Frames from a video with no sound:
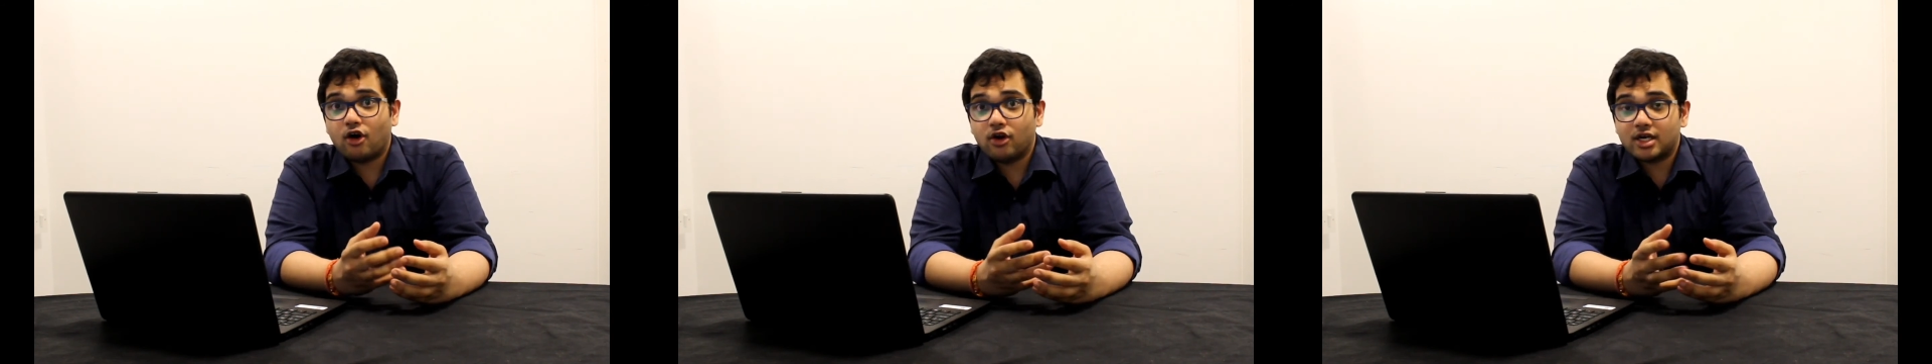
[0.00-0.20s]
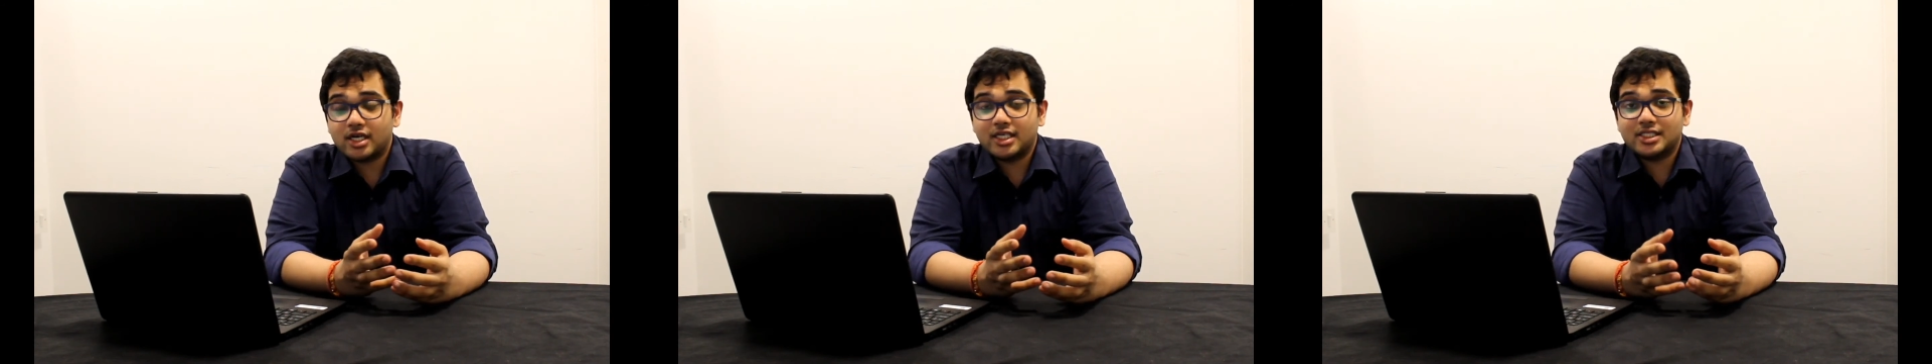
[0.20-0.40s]

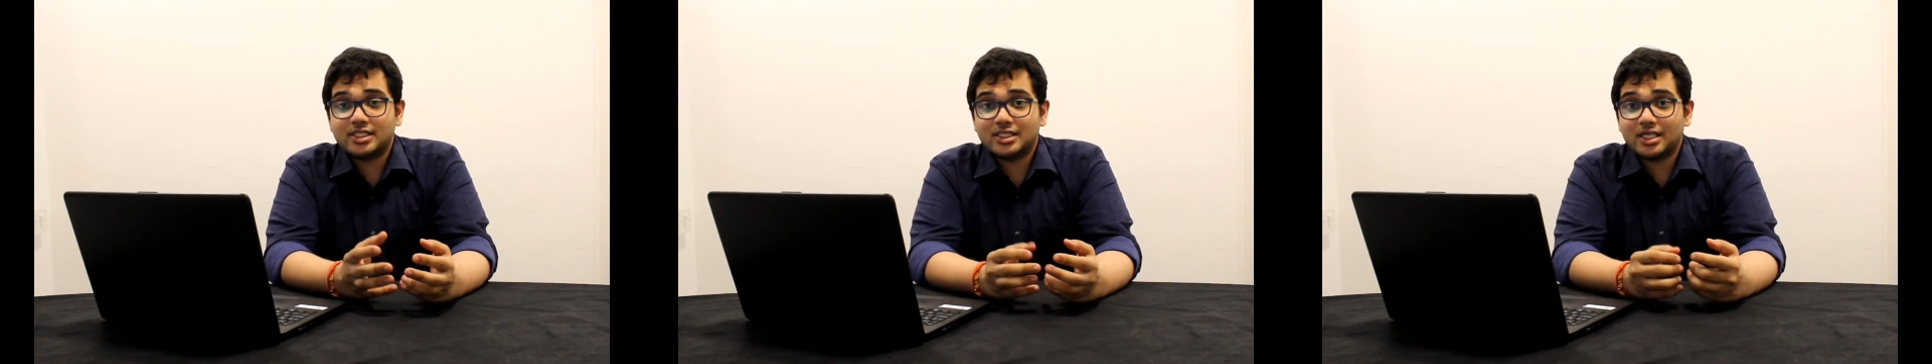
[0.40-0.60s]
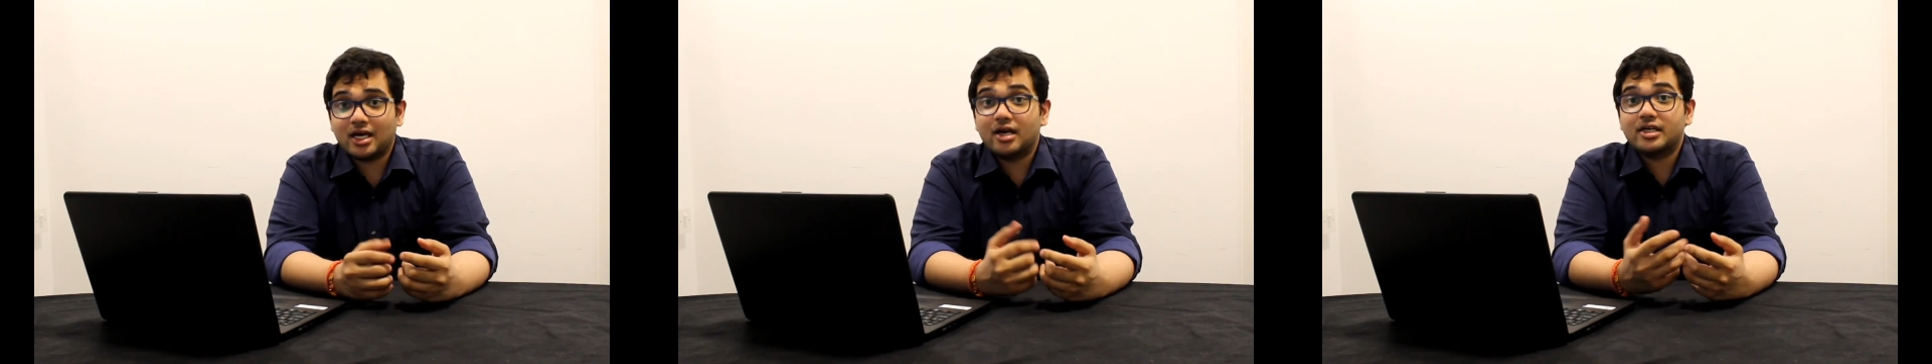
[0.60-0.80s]
already
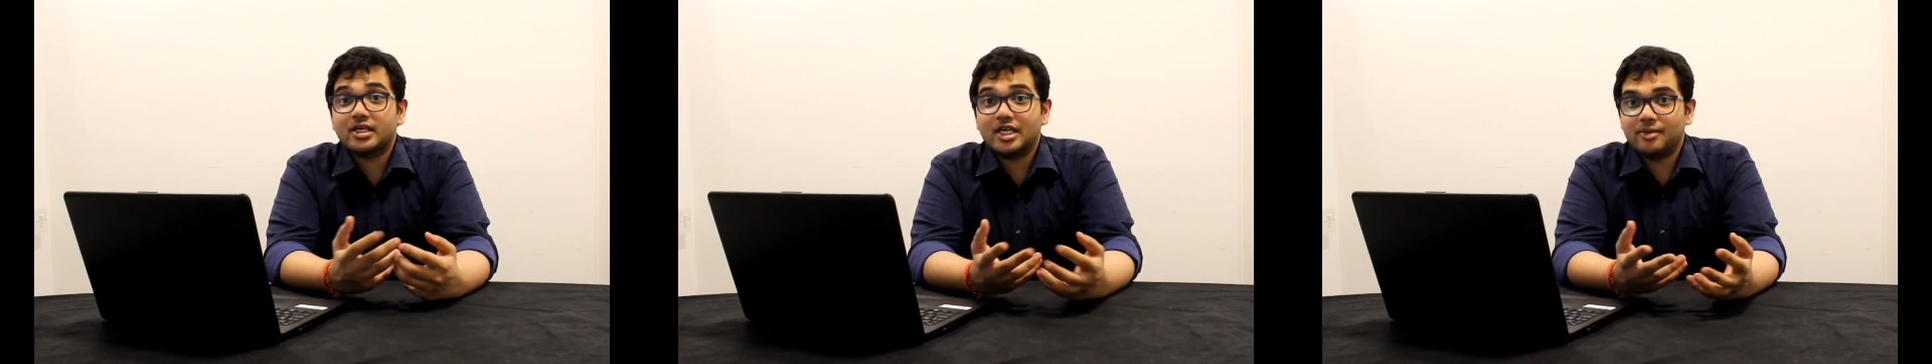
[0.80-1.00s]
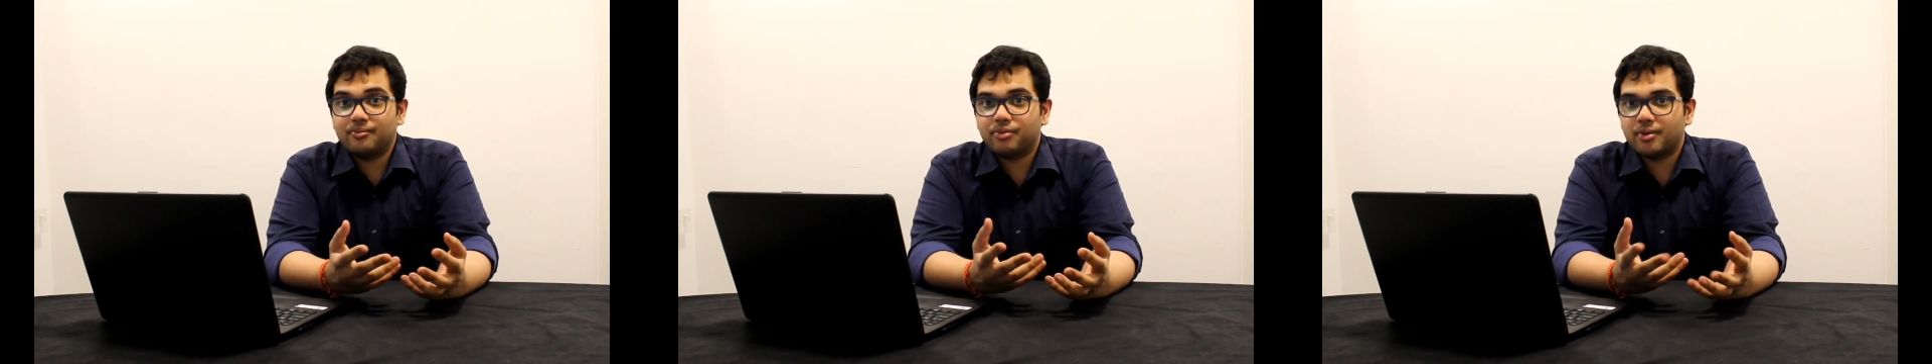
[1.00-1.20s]

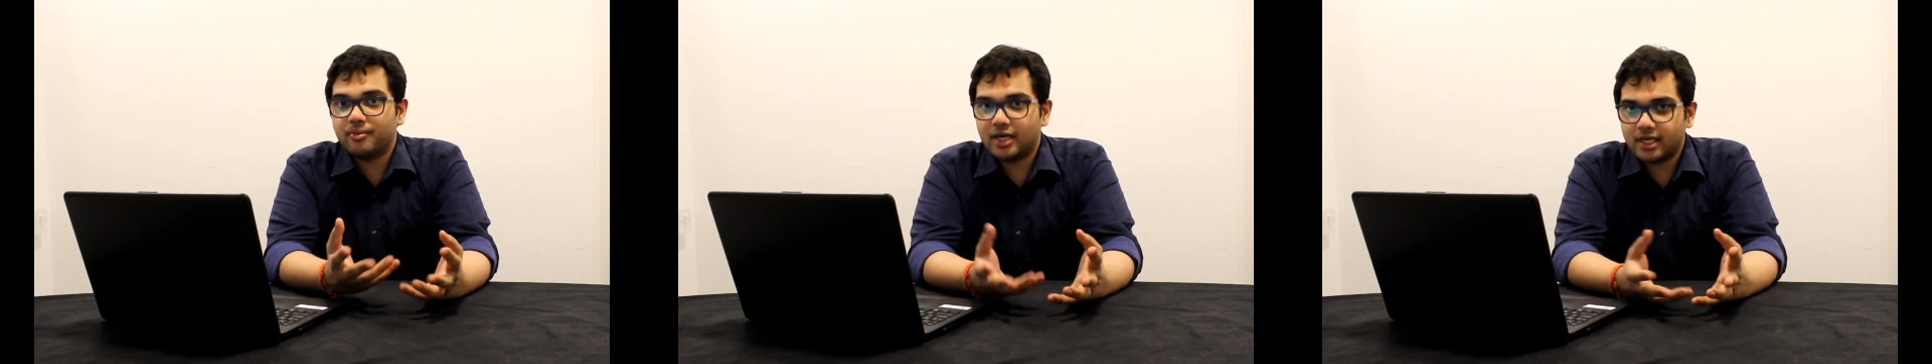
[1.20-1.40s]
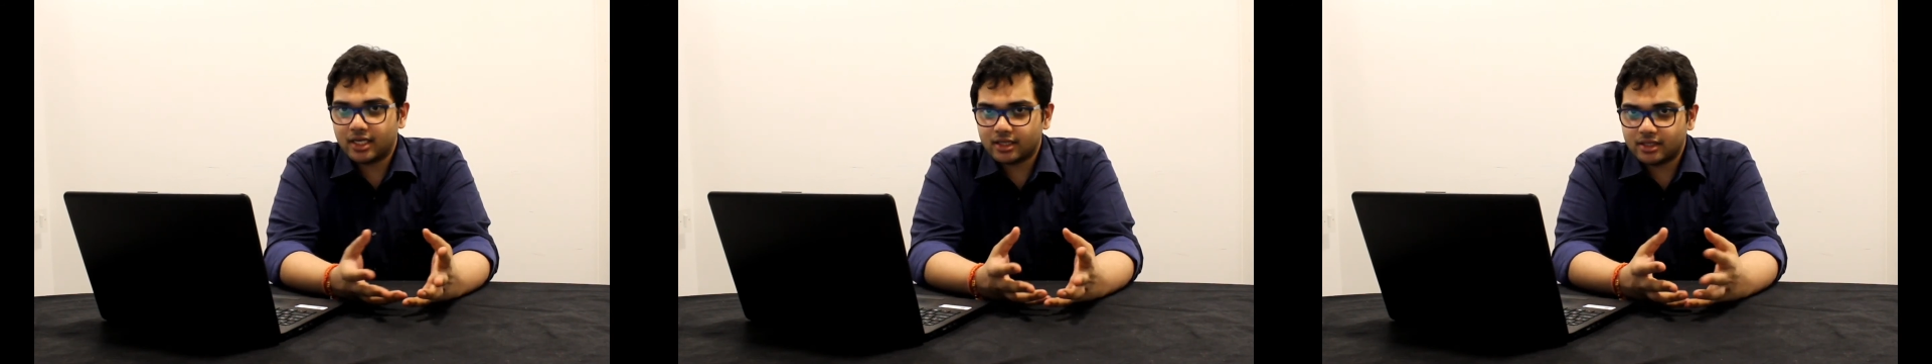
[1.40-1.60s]
started
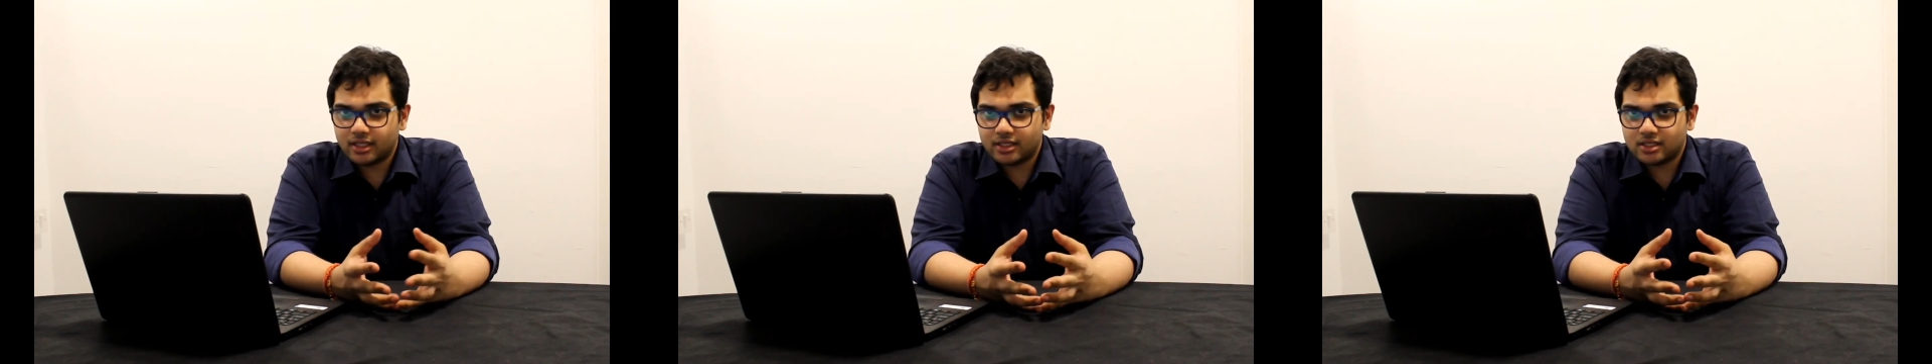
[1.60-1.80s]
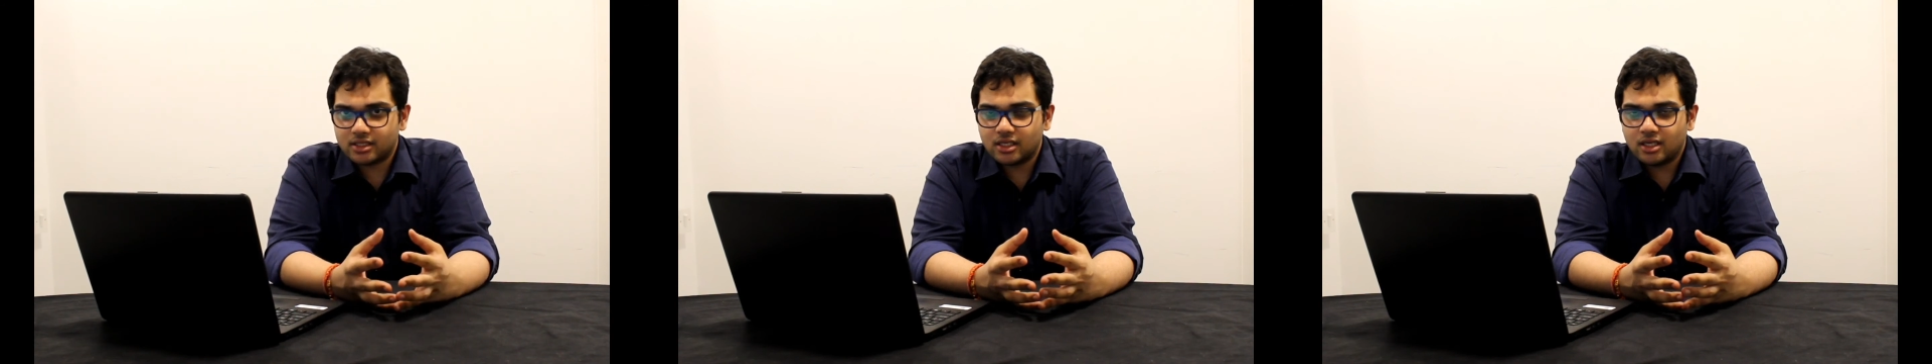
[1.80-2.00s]
implementing
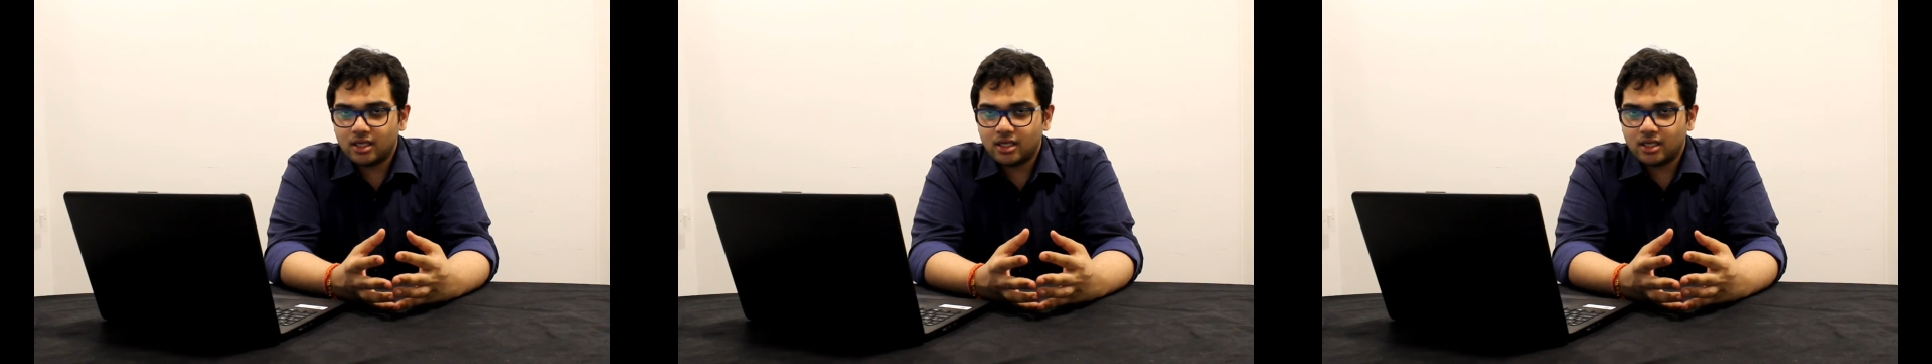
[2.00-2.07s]
this.